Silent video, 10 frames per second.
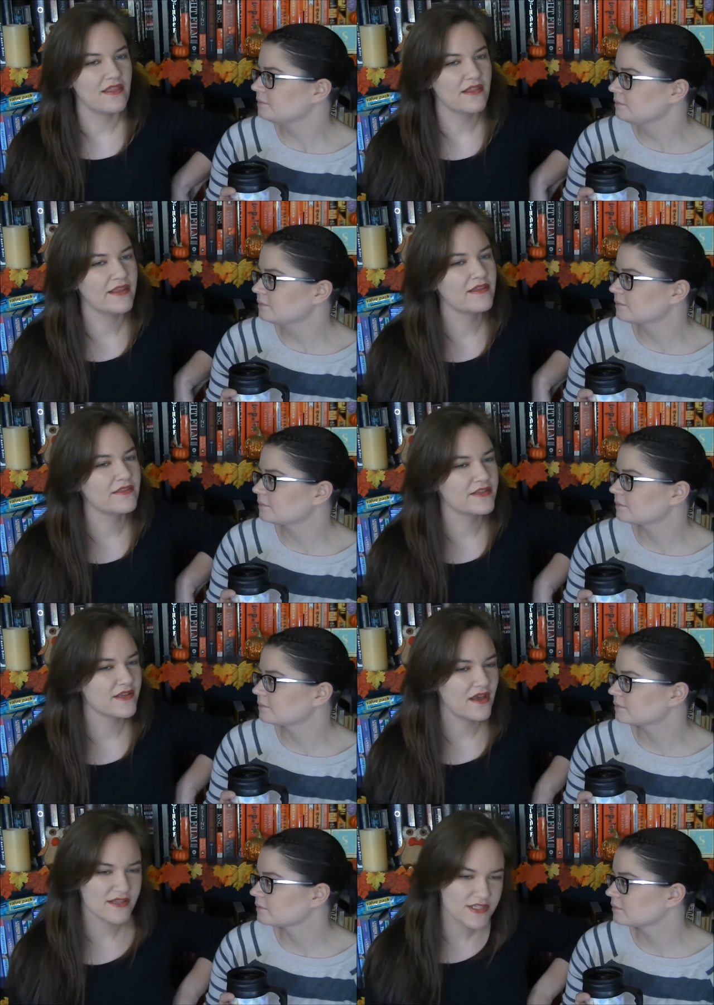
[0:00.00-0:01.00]
Speaker 1: like
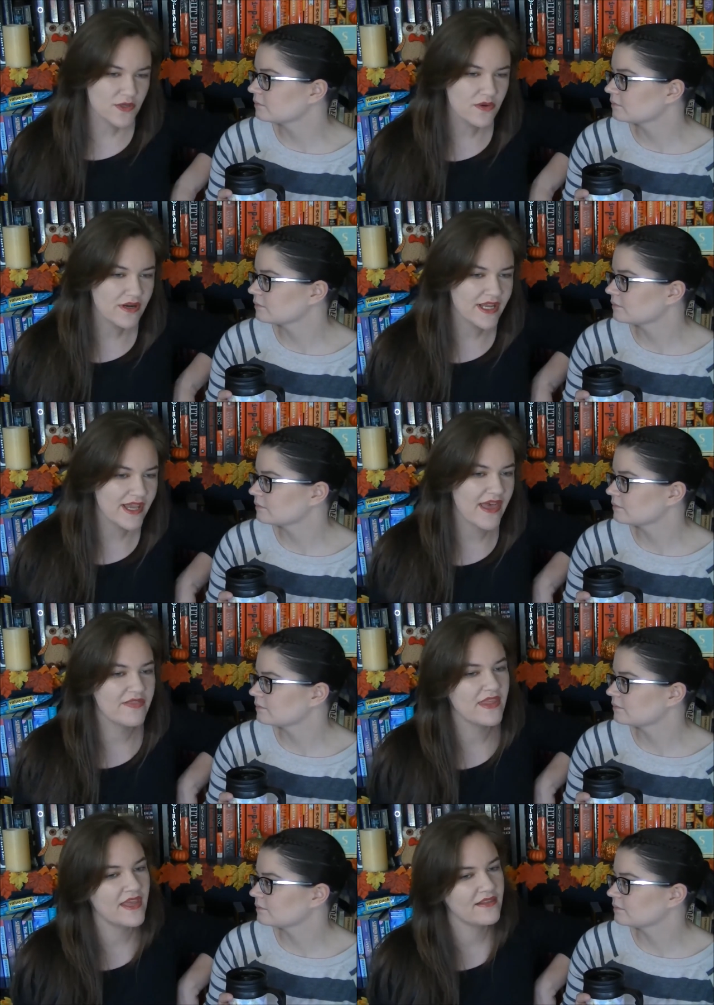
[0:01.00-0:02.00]
the, a story,
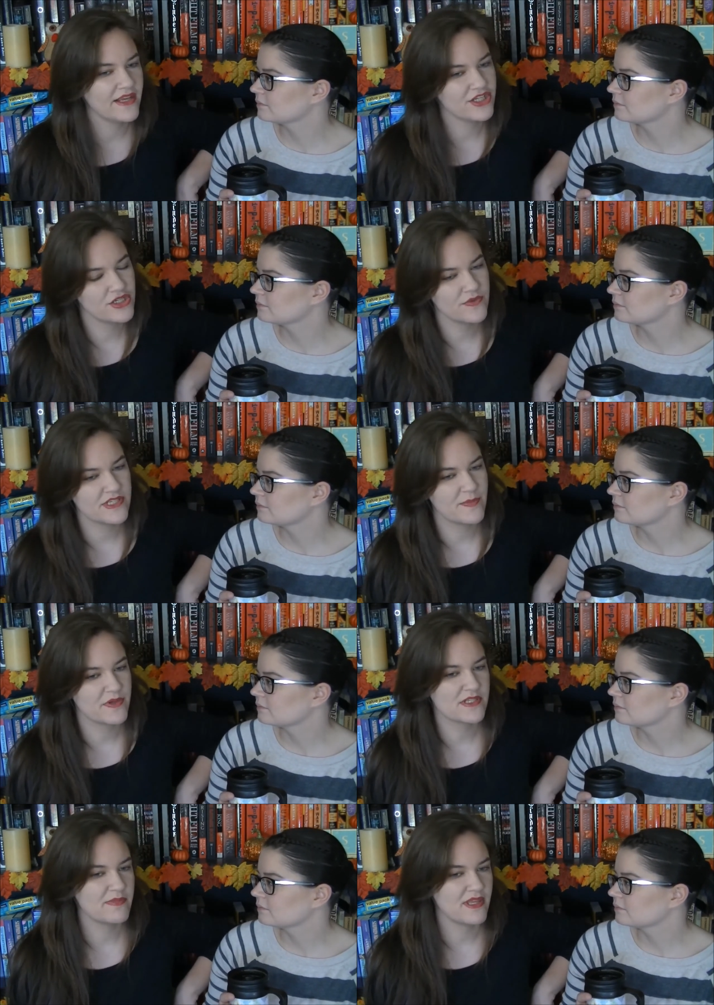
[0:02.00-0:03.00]
and then like she was
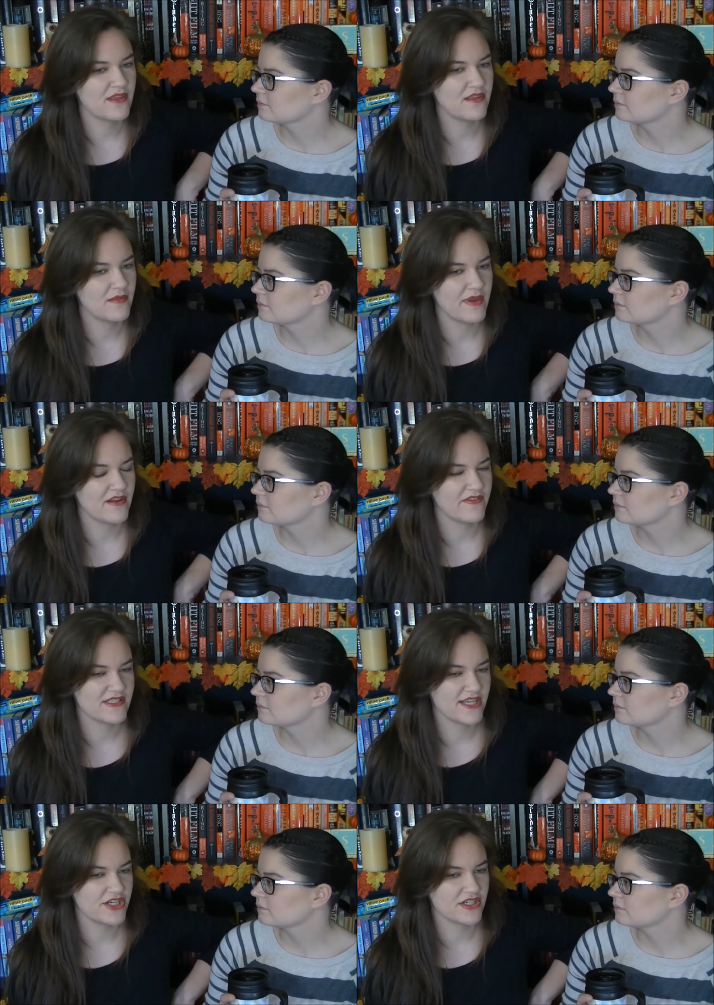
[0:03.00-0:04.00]
supposed to be the
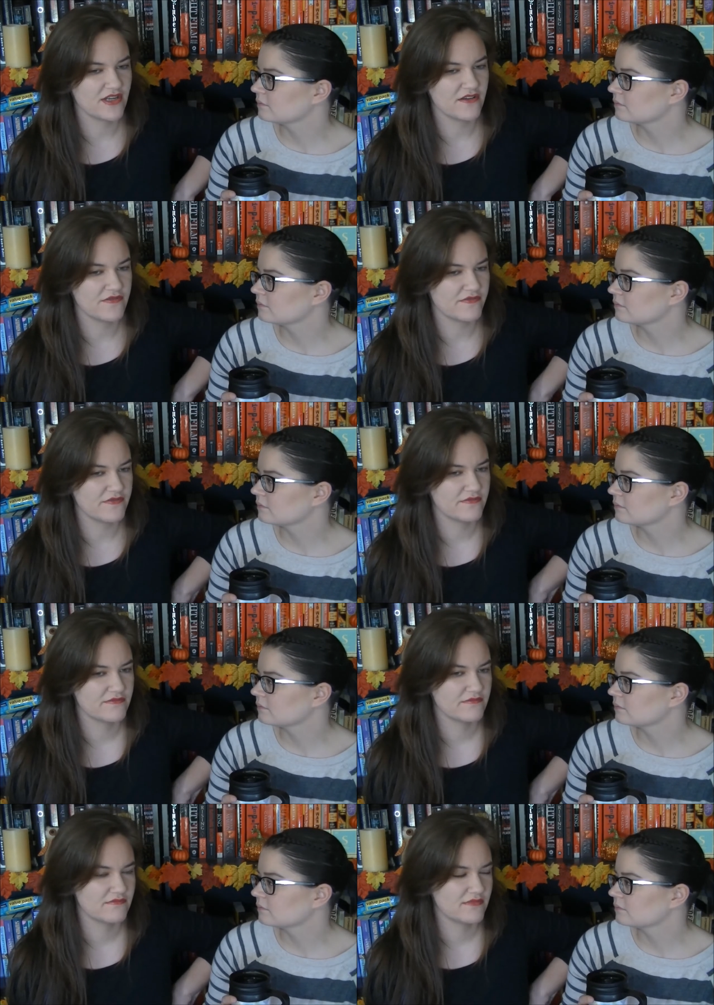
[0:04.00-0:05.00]
manifestation of.
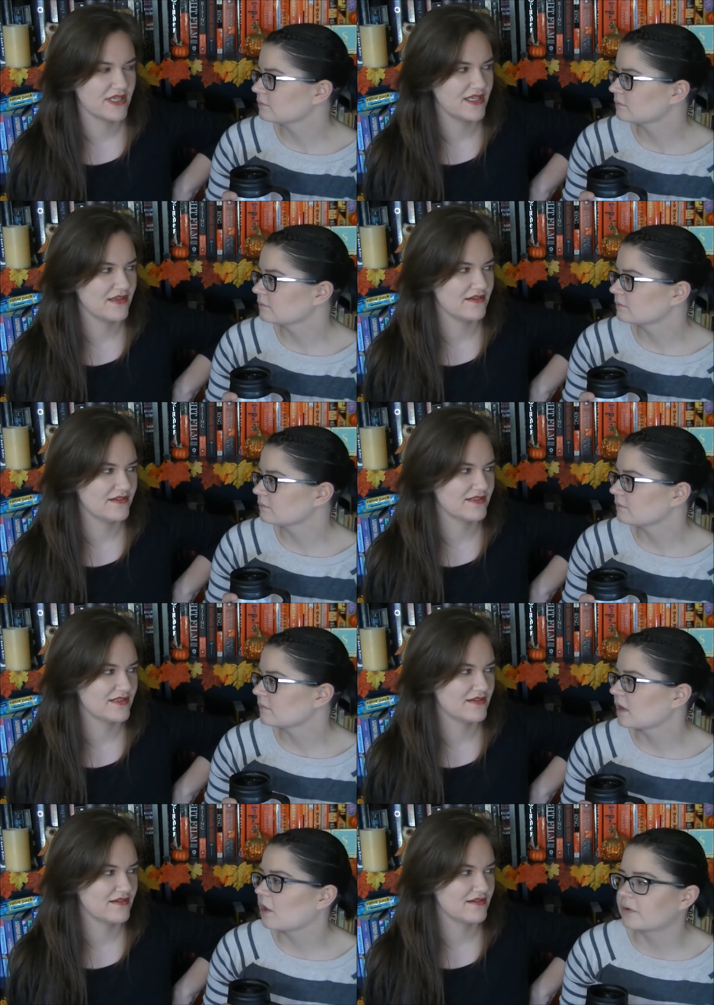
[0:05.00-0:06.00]
It or
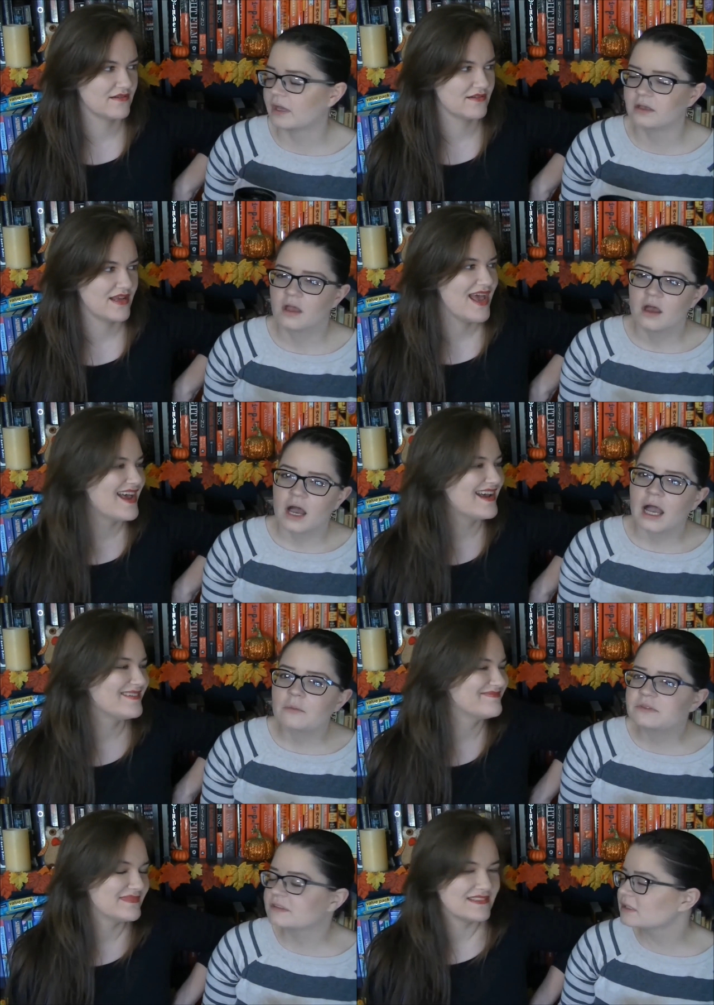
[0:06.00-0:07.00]
Speaker 2: something. Okay,
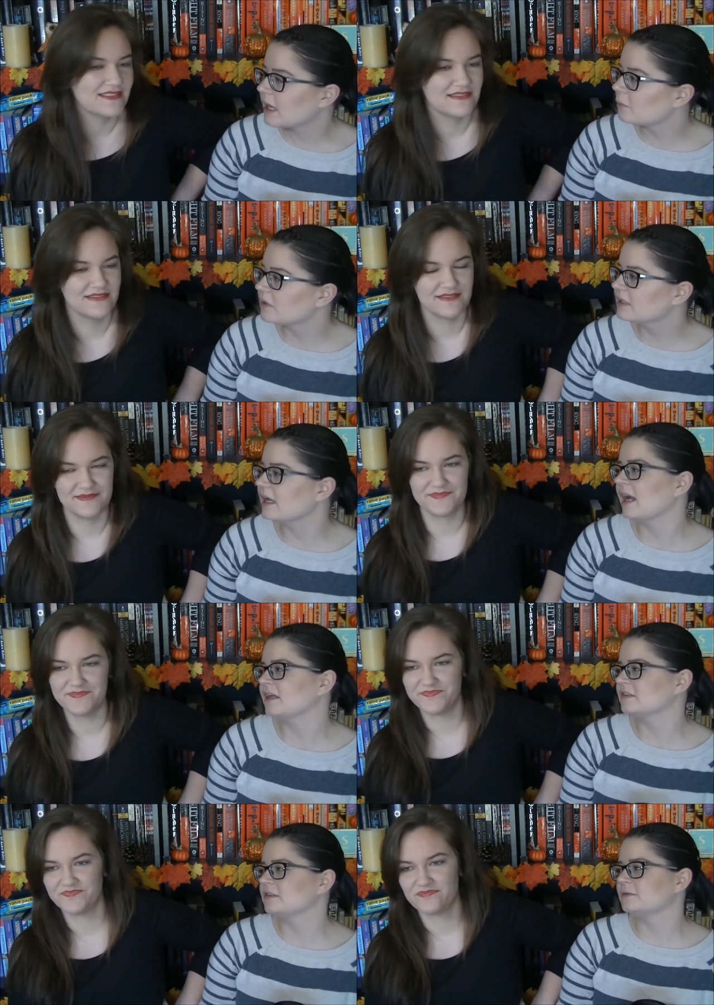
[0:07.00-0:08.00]
I was gonna. I wanted to
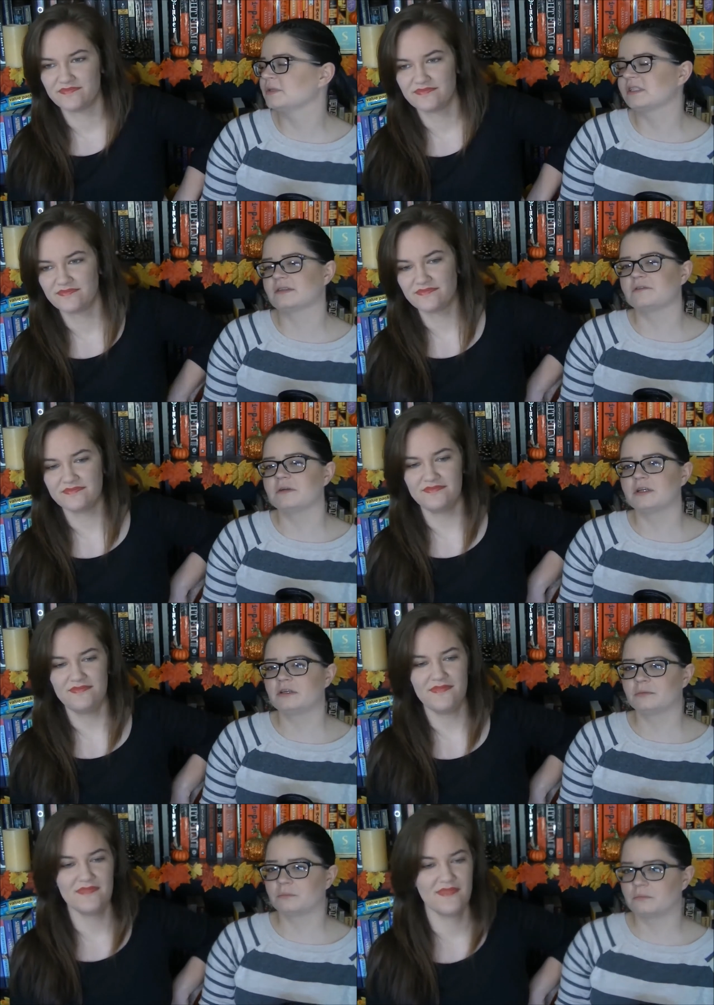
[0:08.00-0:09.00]
ask you because I feel
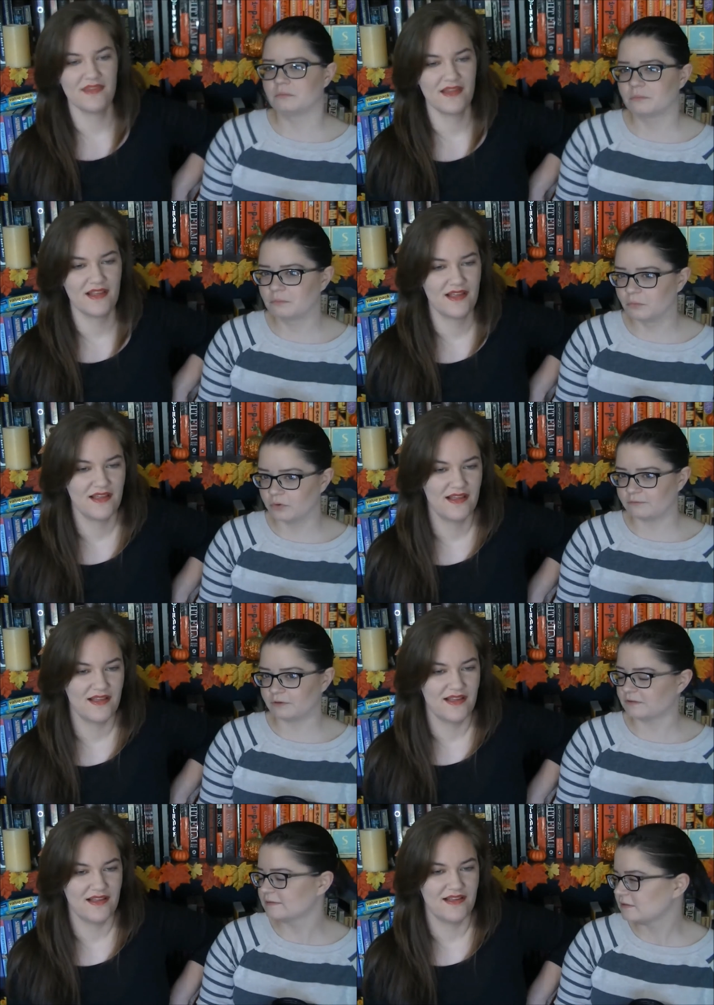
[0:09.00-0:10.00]
like you're more
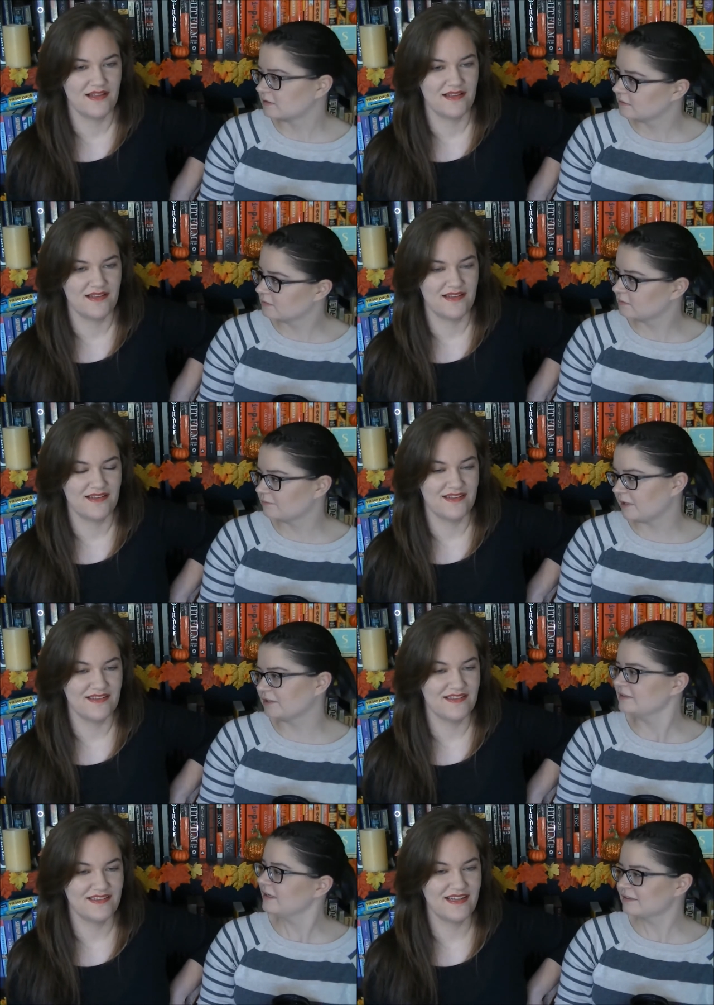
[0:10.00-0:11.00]
versed in
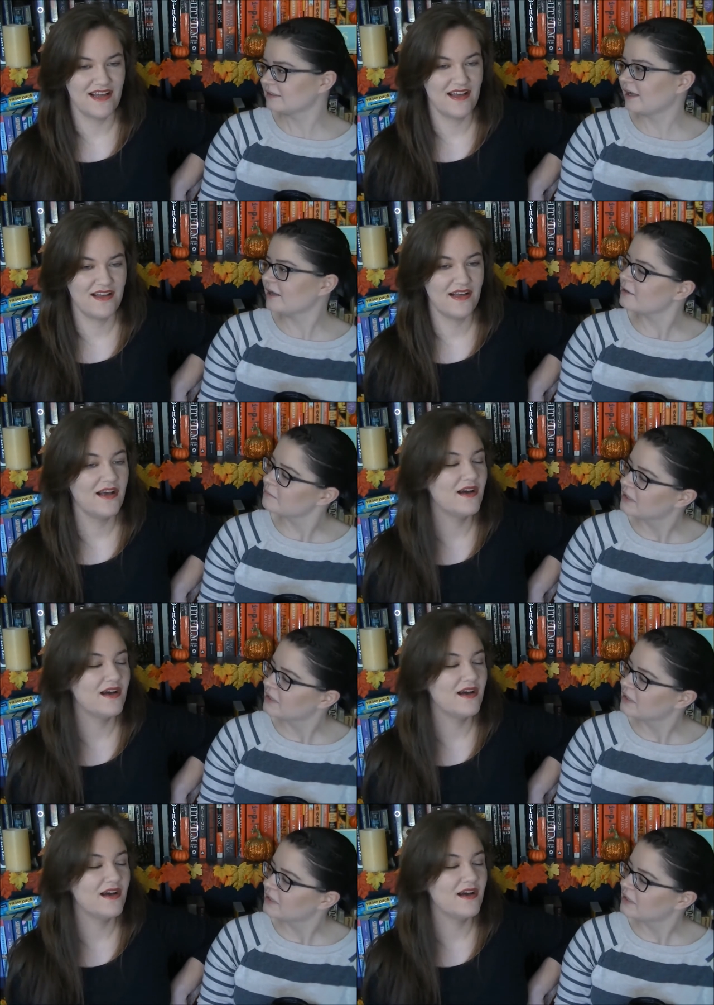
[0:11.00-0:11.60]
fairy tales than I am.